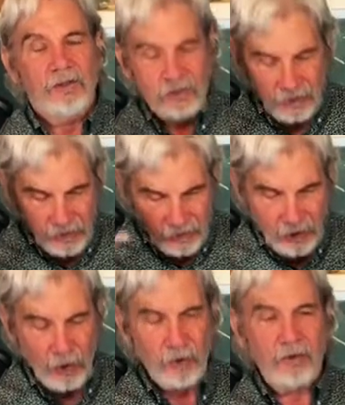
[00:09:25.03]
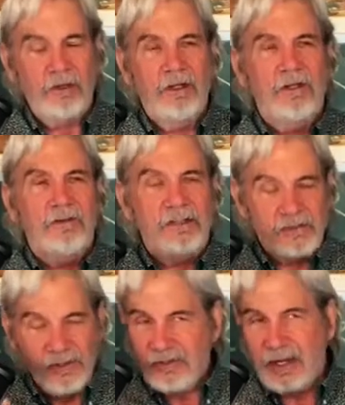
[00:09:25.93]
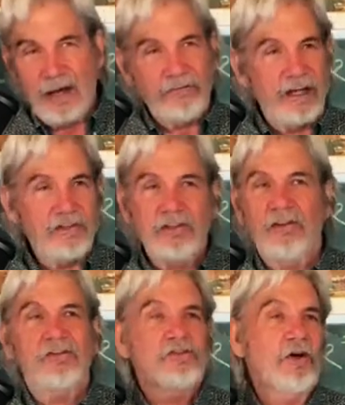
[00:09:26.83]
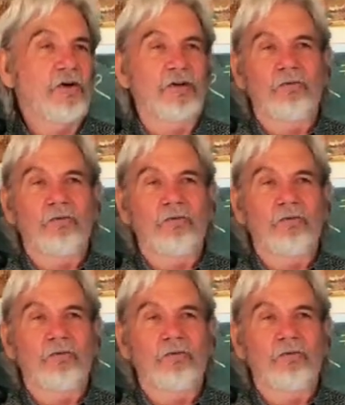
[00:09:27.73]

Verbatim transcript: Your soul it's the salvation of the soul.